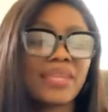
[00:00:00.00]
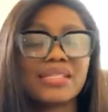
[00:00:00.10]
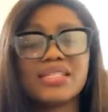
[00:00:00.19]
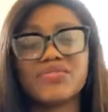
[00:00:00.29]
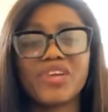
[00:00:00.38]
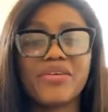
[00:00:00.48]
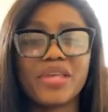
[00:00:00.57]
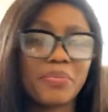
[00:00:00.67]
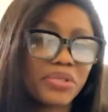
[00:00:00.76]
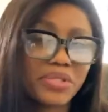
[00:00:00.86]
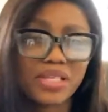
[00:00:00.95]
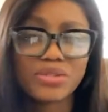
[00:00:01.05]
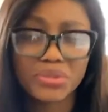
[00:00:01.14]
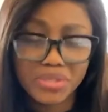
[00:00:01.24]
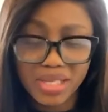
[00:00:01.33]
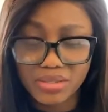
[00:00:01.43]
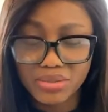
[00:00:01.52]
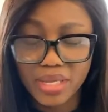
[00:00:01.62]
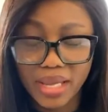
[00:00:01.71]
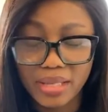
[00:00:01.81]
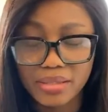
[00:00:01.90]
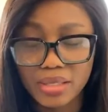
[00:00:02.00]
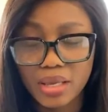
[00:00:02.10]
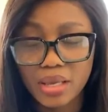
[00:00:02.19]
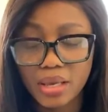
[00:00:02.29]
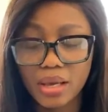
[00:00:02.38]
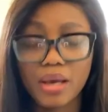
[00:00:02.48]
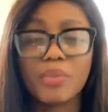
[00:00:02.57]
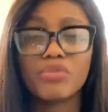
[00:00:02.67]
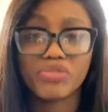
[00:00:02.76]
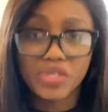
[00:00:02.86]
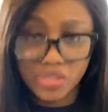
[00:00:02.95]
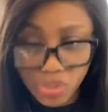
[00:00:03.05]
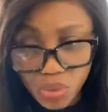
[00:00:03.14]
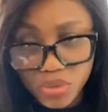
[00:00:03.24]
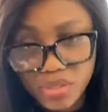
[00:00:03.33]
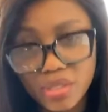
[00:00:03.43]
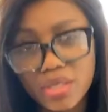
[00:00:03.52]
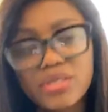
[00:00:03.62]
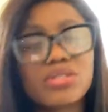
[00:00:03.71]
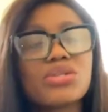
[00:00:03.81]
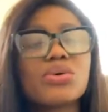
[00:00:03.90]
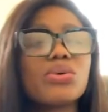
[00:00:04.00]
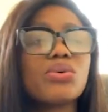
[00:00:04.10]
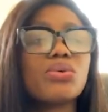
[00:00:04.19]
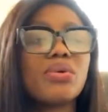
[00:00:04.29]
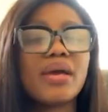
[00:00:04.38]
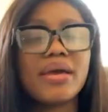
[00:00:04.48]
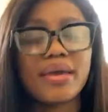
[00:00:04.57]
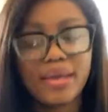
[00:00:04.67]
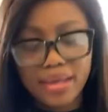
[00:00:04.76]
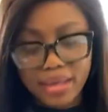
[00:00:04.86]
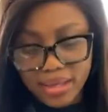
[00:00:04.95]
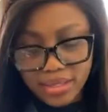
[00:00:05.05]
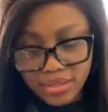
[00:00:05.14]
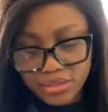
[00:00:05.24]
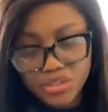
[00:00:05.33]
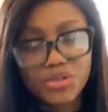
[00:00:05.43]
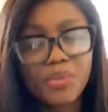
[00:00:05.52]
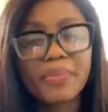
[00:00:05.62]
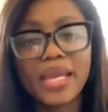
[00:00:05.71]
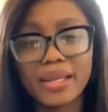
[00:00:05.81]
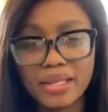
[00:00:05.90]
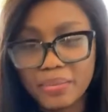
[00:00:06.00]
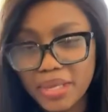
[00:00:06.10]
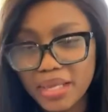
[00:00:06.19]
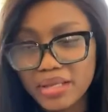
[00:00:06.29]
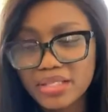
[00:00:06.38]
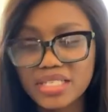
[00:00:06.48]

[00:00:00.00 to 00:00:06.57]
It is very important to us that you get results. So shoot me an email. It's